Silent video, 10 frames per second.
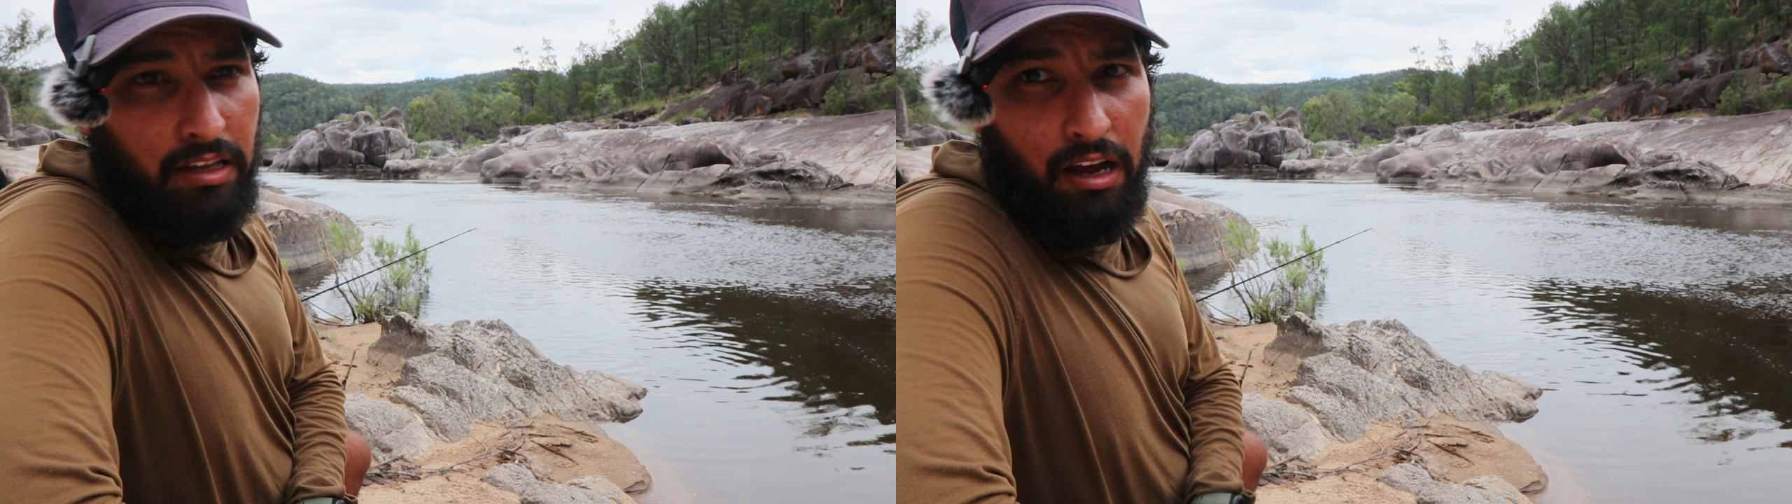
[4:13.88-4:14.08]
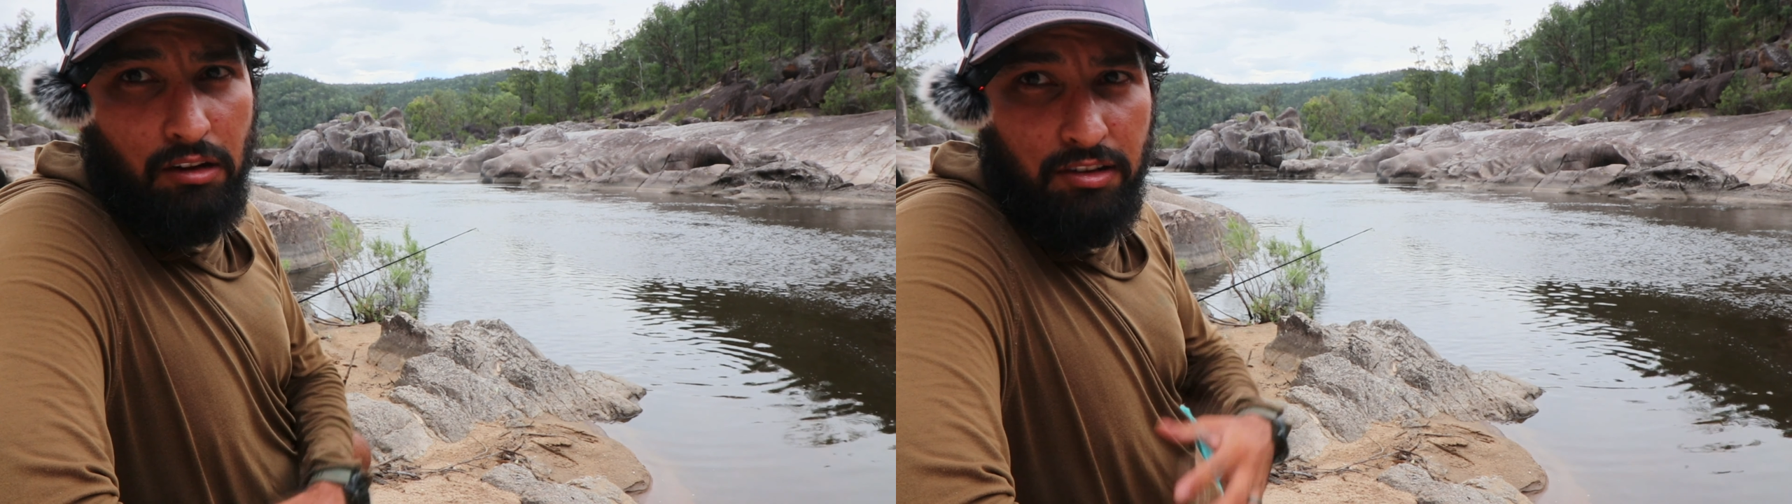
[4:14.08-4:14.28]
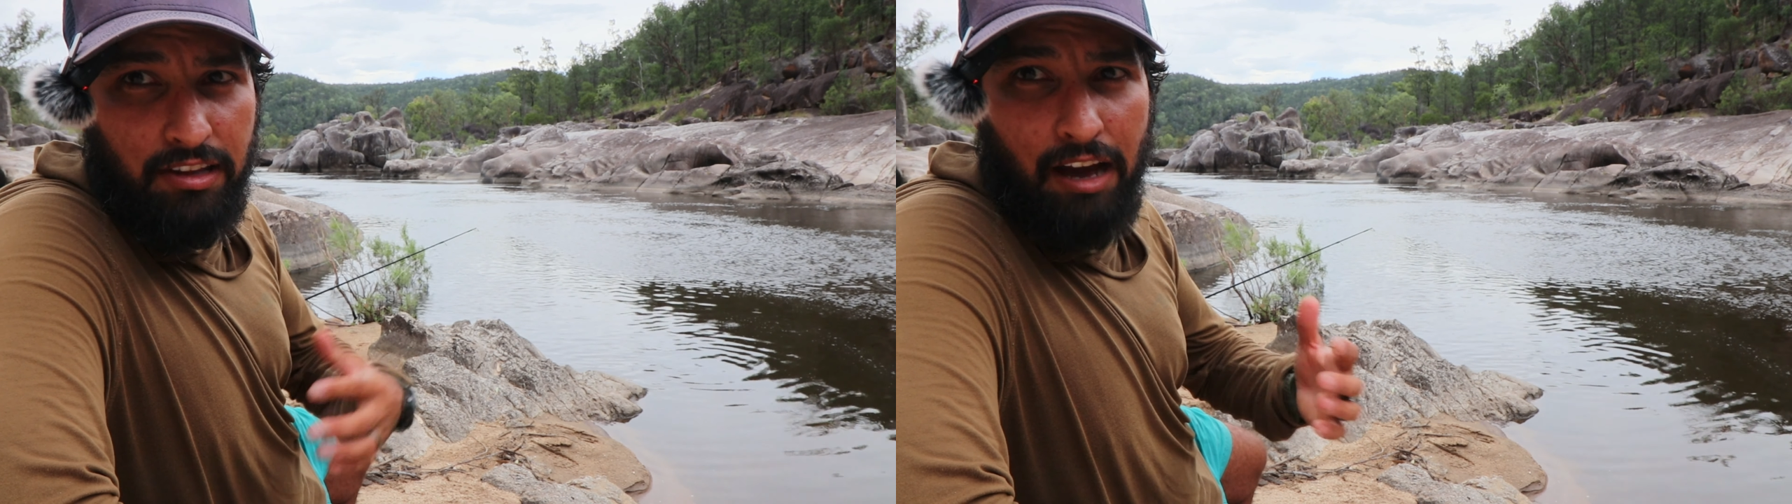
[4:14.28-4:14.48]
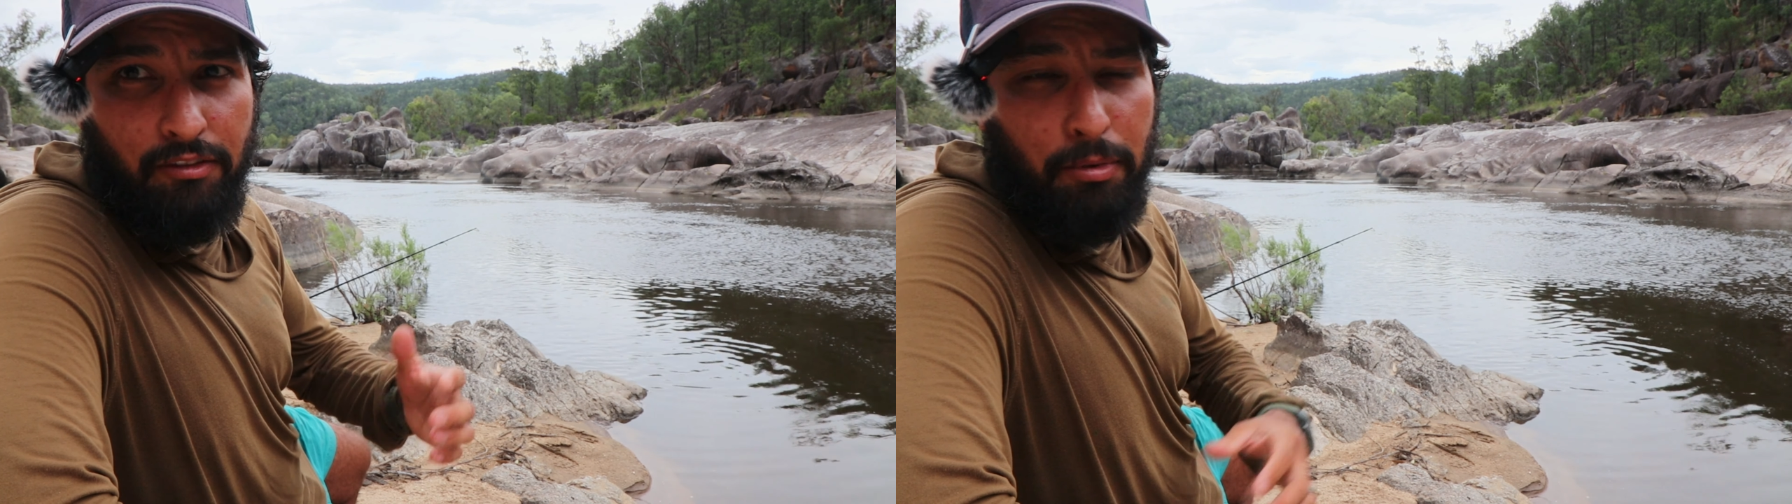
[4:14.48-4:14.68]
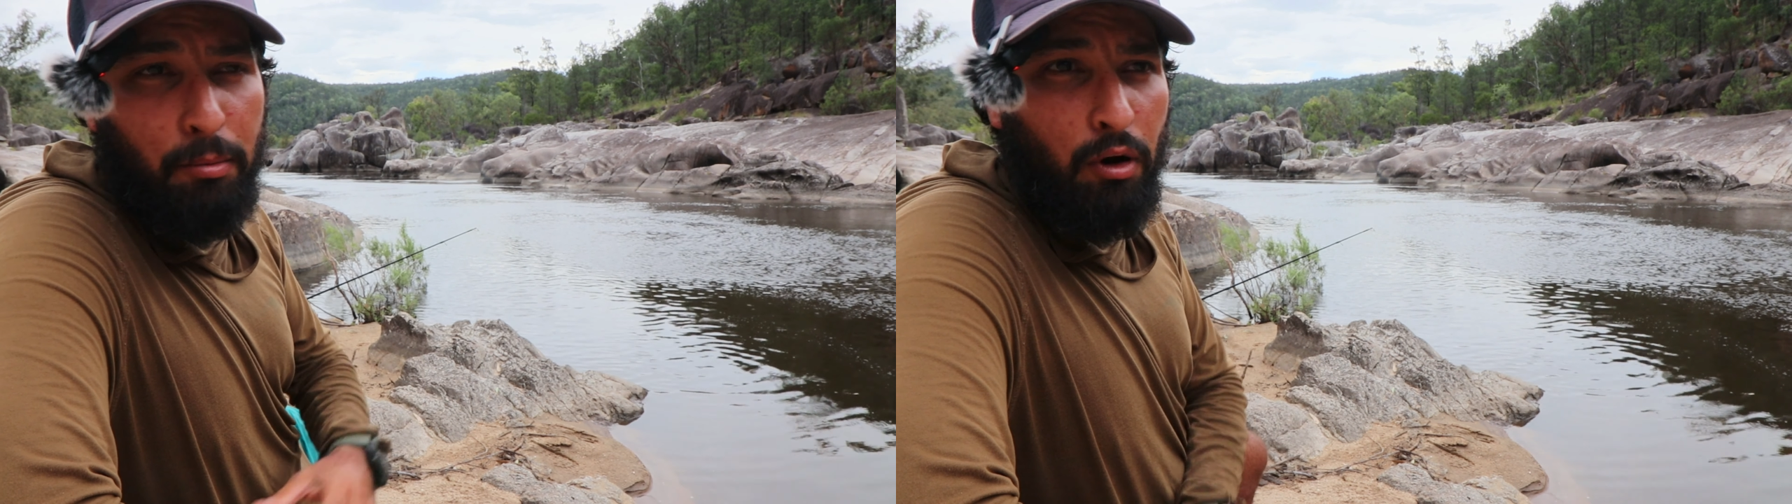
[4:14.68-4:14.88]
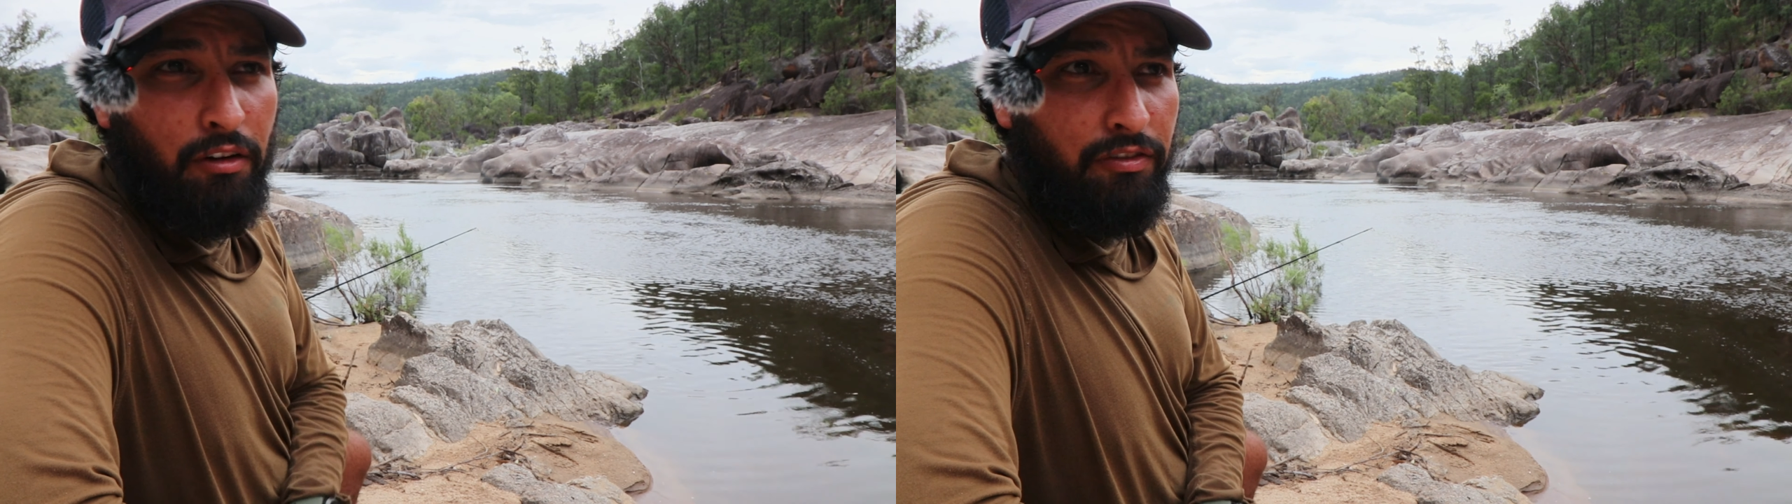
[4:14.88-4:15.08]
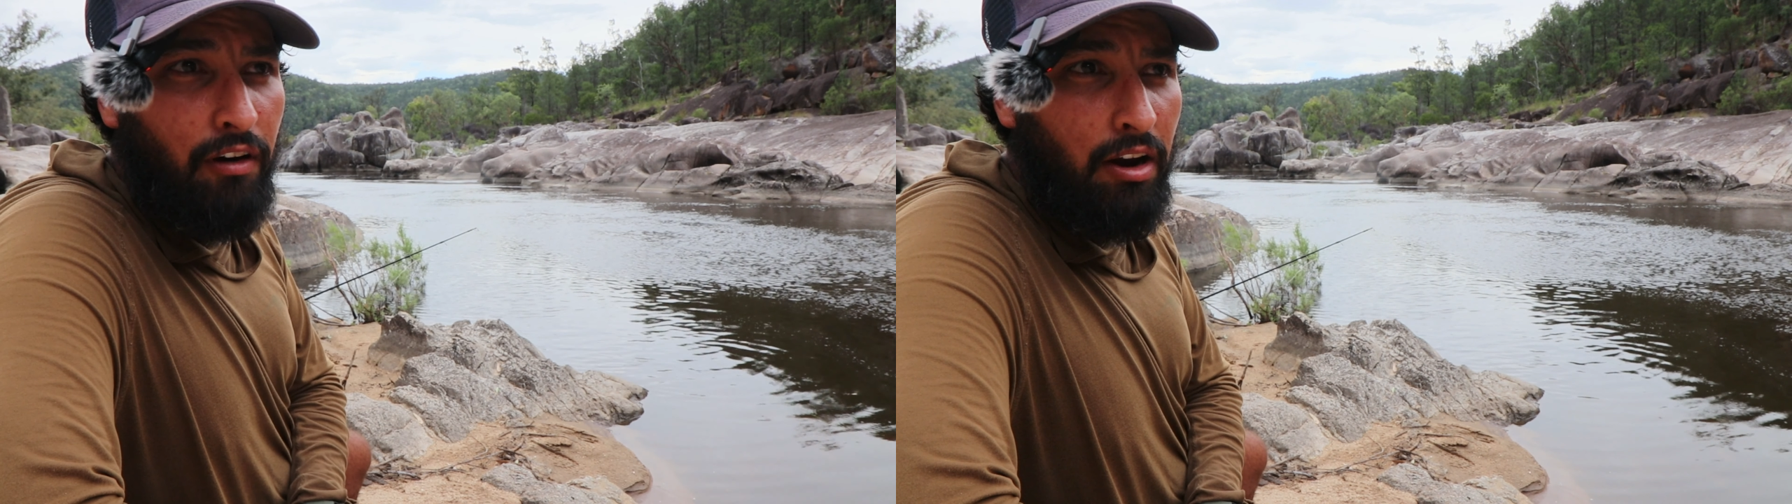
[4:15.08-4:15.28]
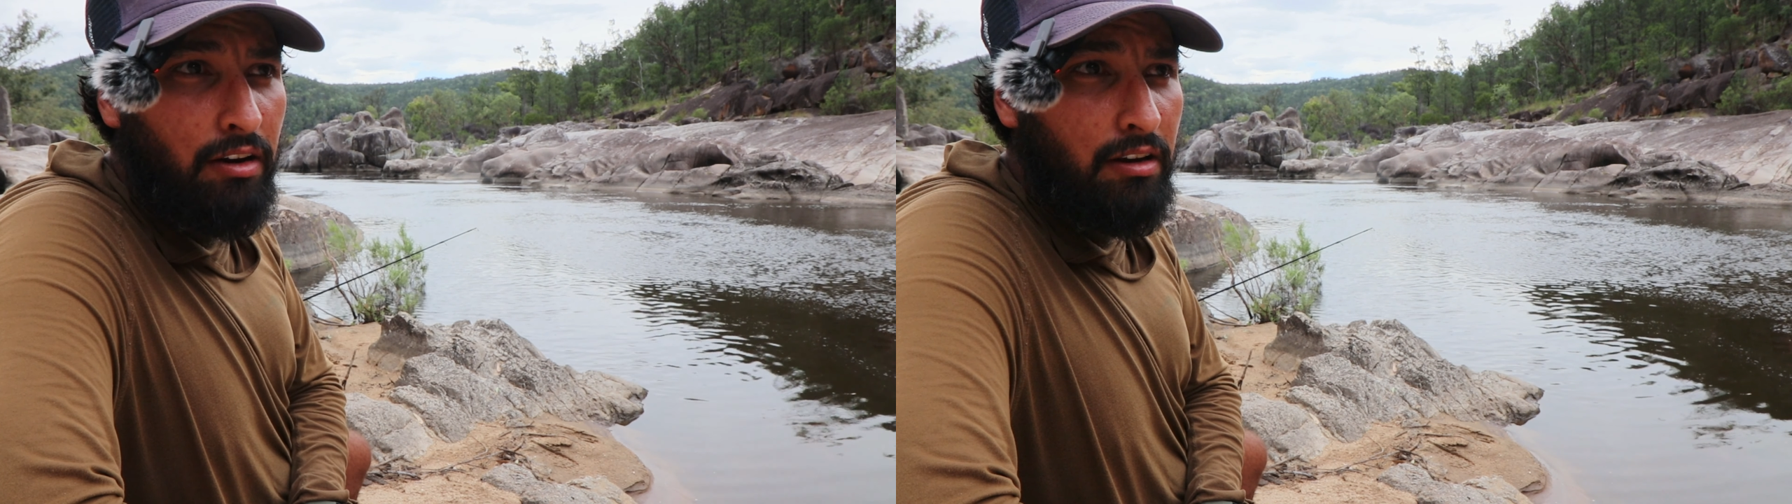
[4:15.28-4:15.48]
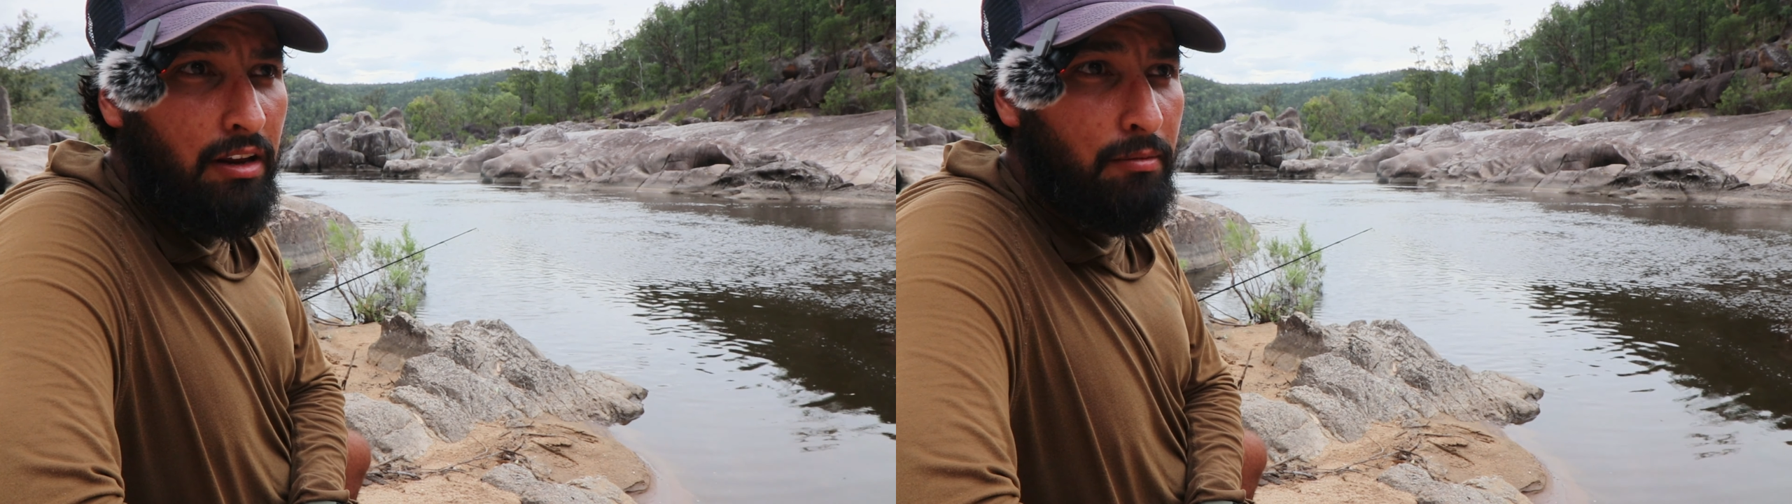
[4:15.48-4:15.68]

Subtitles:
you know, just have a bit more fun